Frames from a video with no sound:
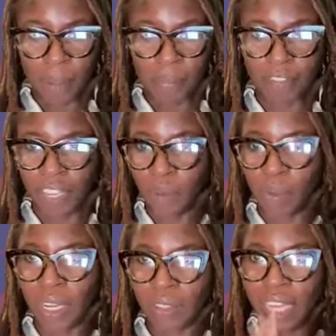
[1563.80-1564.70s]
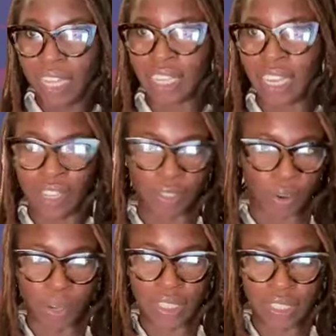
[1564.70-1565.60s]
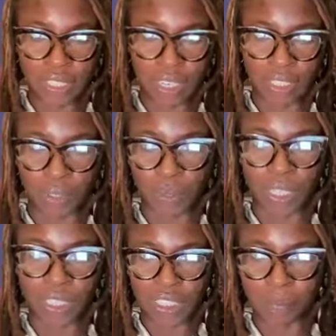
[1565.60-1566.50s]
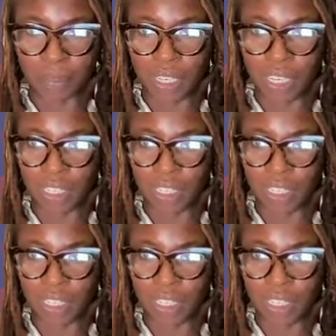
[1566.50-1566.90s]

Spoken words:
If anyone else has any other questions they'd like to quickly jump